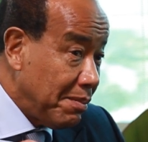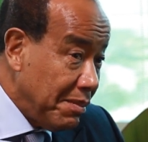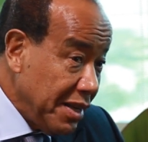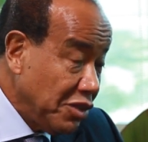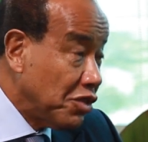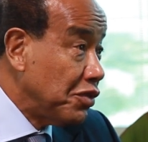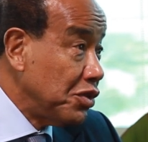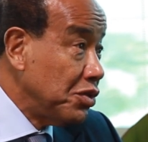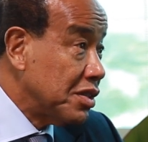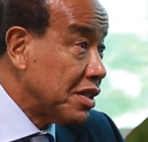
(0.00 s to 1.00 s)

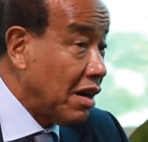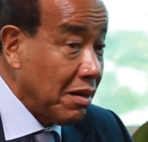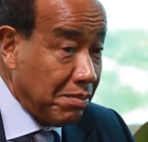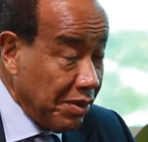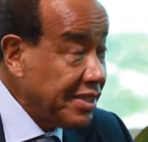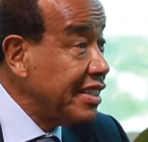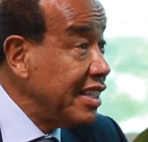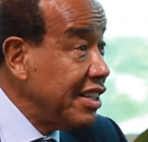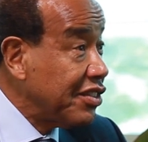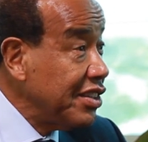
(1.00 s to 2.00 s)
interviews or
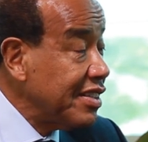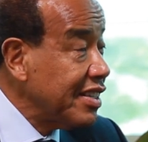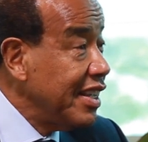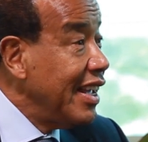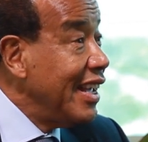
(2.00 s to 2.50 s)
presentations